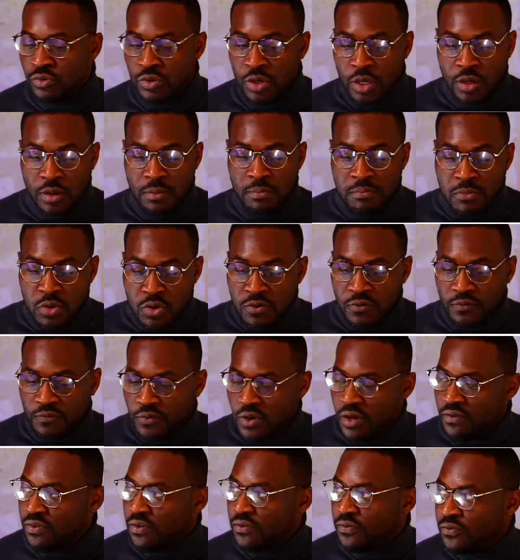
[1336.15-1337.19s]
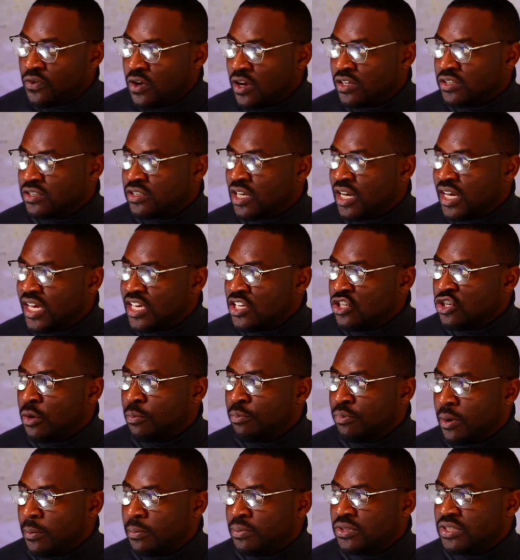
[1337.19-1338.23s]
move further faster in your
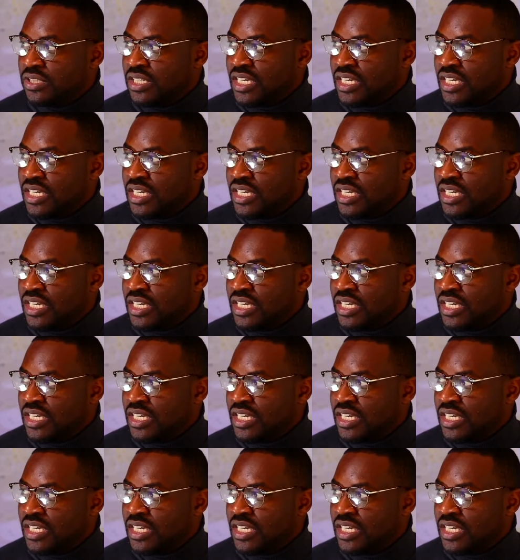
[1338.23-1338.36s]
property